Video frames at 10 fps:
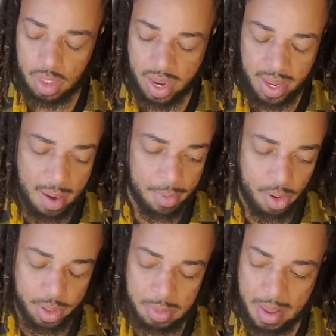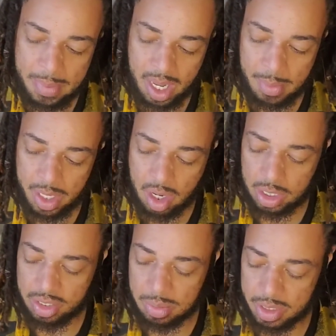Yeah, Capricorn, you may be coming on a
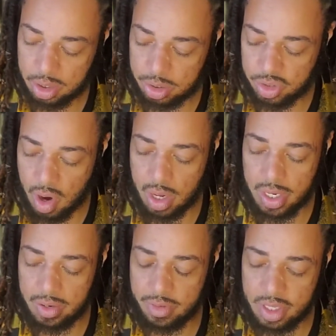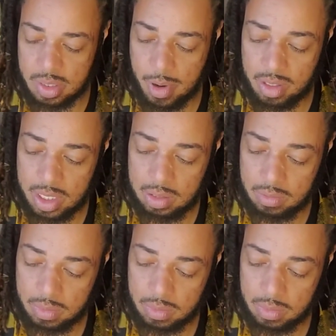little bit too strong here for this person.